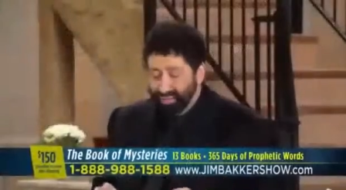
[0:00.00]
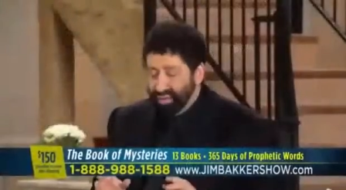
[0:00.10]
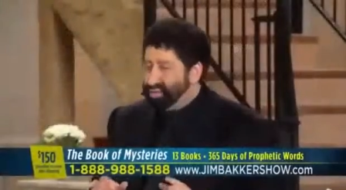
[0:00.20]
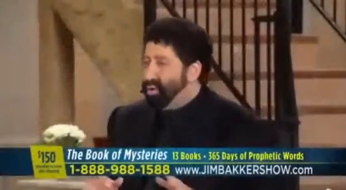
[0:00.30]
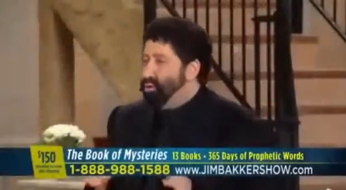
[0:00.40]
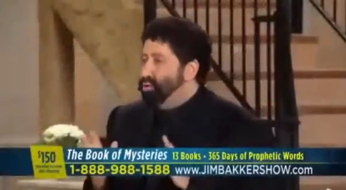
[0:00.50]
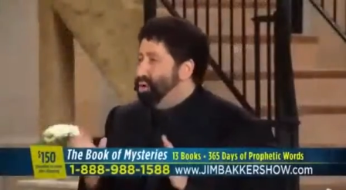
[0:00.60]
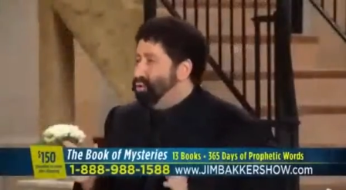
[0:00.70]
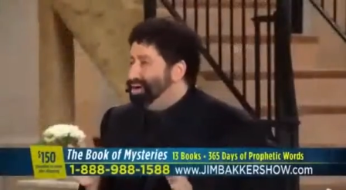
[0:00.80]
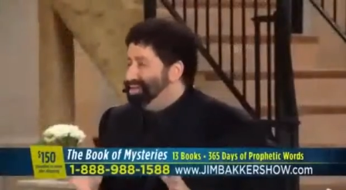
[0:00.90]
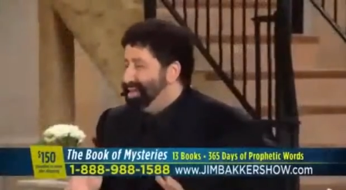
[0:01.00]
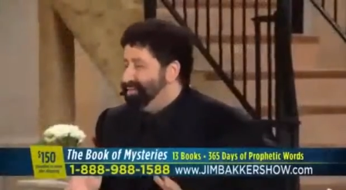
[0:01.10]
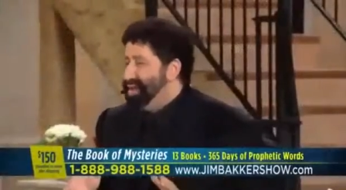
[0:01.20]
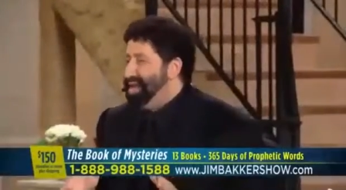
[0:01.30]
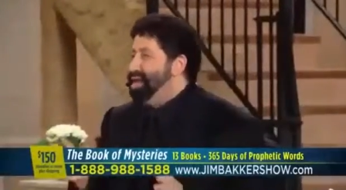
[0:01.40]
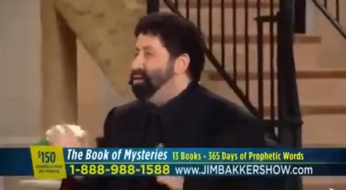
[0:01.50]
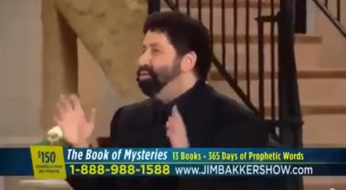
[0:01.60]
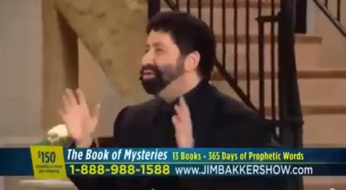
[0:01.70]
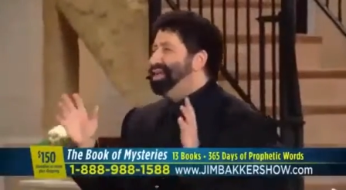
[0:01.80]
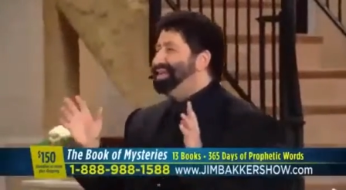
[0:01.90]
first of all, what was it?
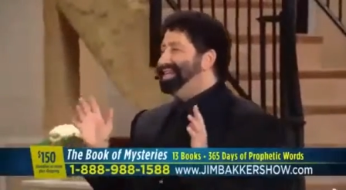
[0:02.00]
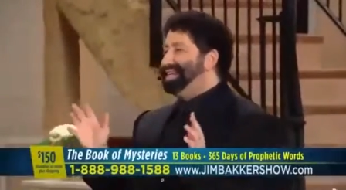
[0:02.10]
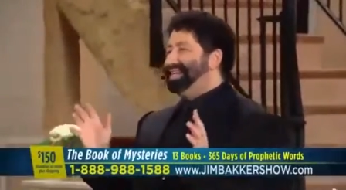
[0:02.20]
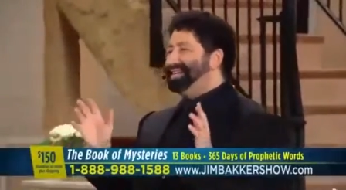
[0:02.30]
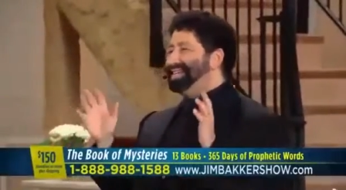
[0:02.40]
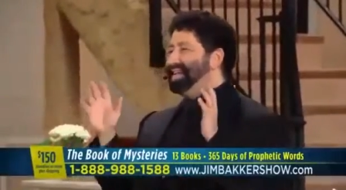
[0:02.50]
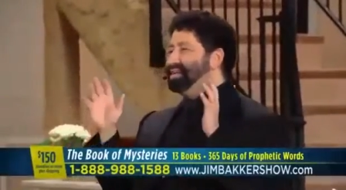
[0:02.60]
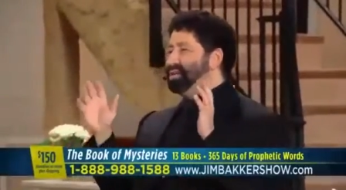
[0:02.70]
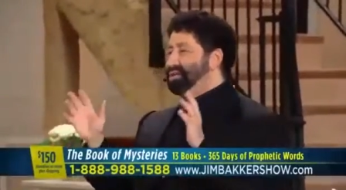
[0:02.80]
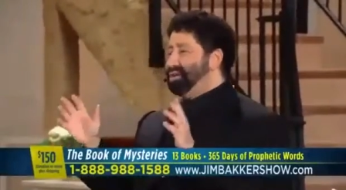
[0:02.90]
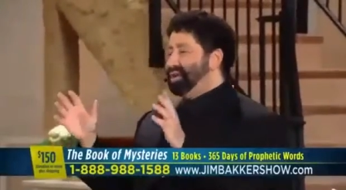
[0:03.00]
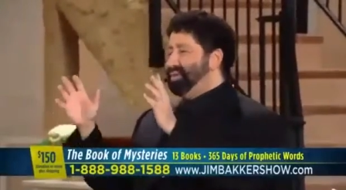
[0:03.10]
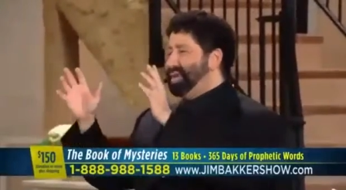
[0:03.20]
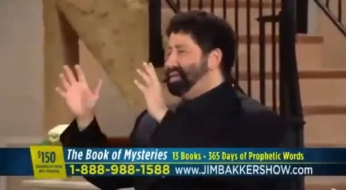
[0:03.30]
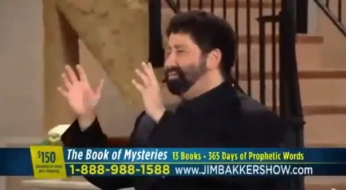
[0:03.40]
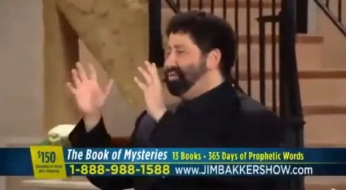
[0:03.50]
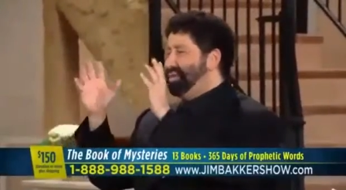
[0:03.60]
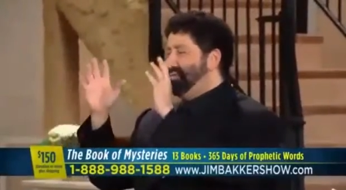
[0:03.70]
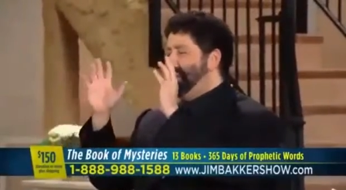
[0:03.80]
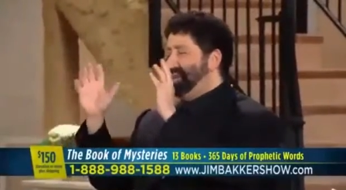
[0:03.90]
What they did is they took
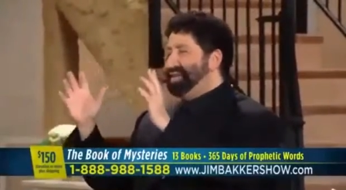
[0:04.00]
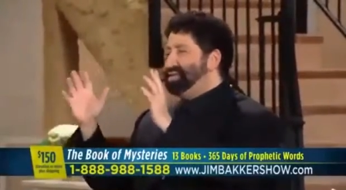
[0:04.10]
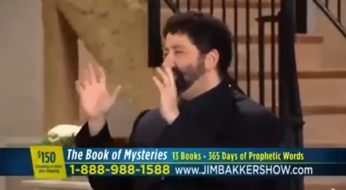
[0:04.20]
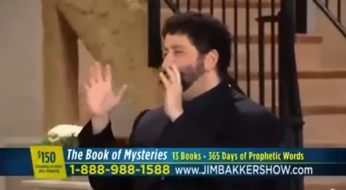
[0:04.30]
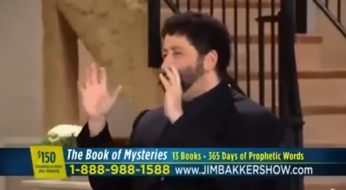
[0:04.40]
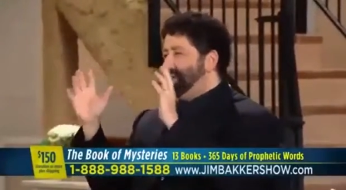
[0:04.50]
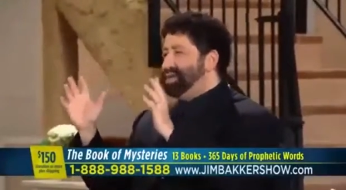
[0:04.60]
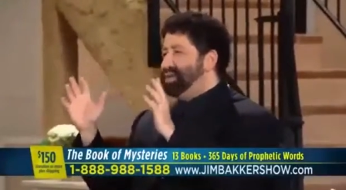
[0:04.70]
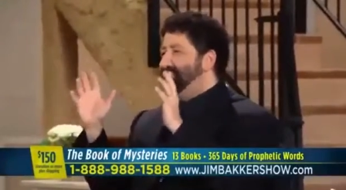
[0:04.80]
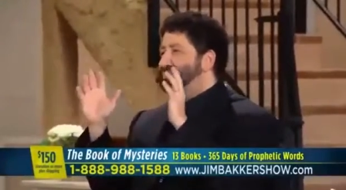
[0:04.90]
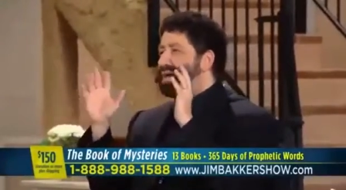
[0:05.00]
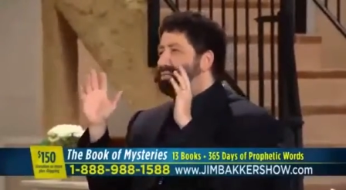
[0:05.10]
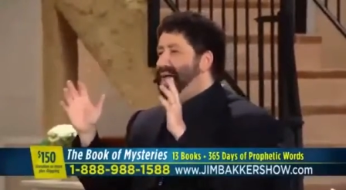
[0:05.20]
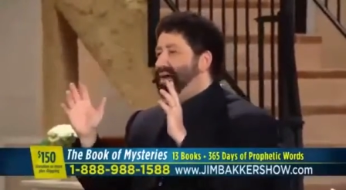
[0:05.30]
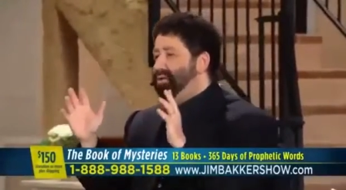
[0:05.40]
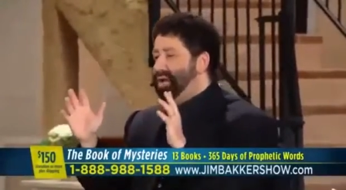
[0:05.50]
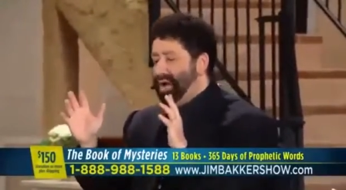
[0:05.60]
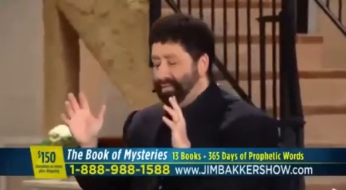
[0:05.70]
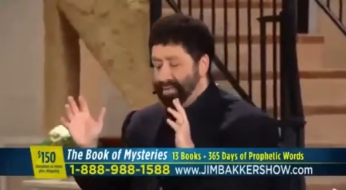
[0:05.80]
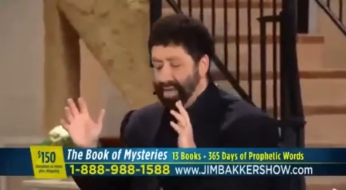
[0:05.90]
from the Middle Eastern city of
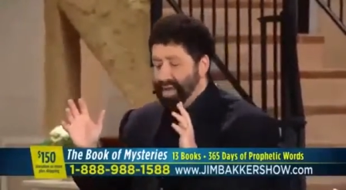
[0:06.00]
Palmyra,